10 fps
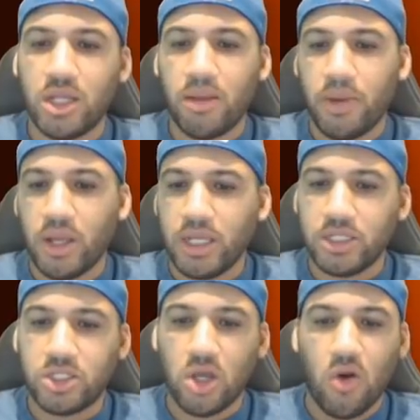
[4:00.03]
in the building.
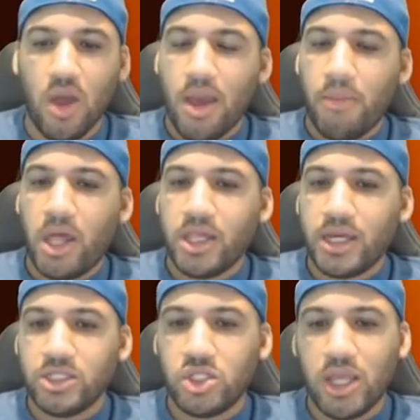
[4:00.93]
So
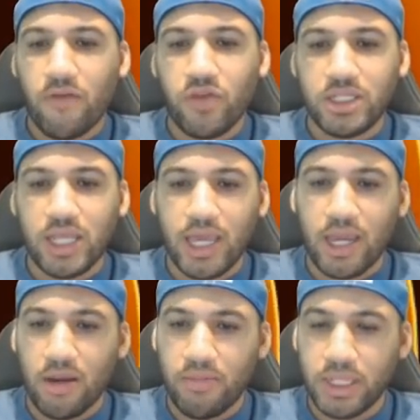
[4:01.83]
Pelicans should definitely take
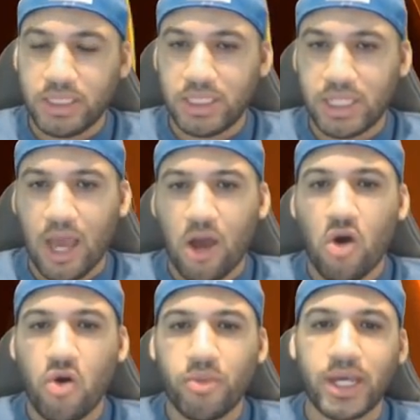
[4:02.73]
care of business at
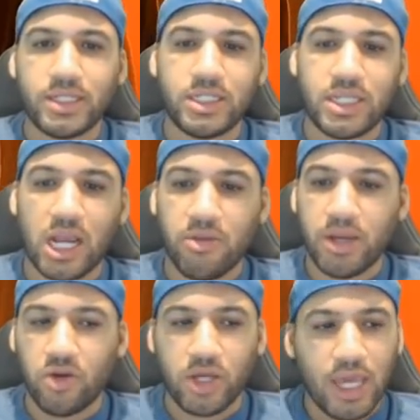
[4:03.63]
home against the
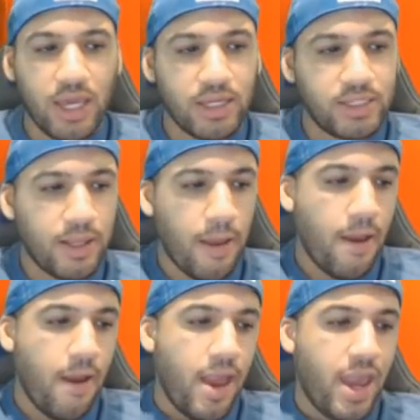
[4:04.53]
Sacramento Kings.
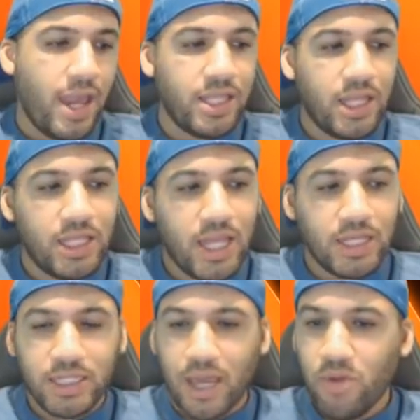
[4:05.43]
And then the
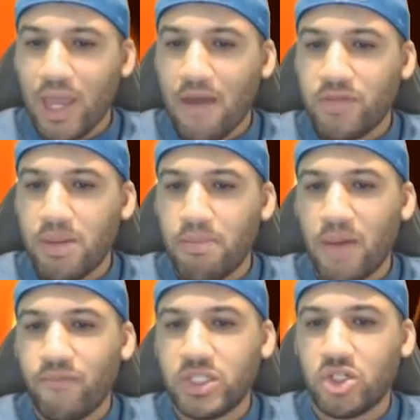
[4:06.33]
next game, we have the
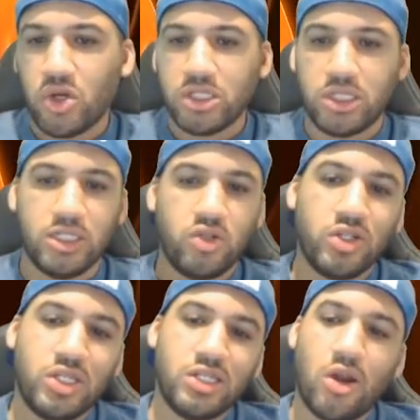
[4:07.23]
Memphis Grizzlies.
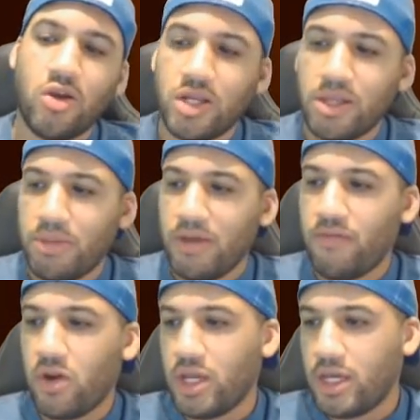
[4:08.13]
Grizzlies aren't going to be
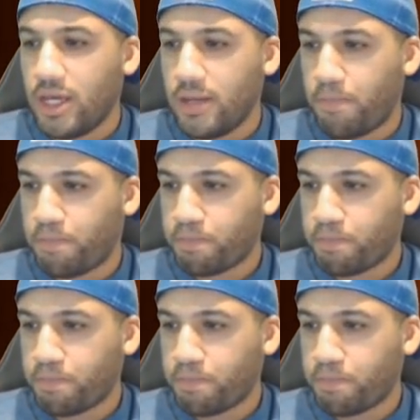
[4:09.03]
very good.